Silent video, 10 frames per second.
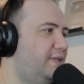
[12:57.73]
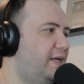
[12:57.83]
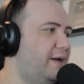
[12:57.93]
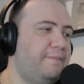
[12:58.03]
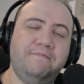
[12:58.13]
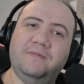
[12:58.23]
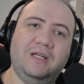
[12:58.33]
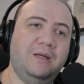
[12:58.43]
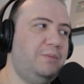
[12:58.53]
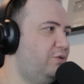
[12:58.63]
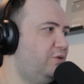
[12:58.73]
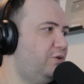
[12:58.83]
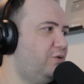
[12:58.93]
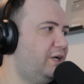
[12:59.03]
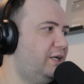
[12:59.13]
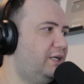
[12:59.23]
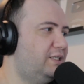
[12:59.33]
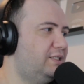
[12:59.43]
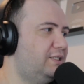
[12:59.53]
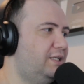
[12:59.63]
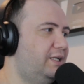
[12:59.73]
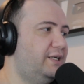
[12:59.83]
yeah, let me know if you're crying like Cecilia.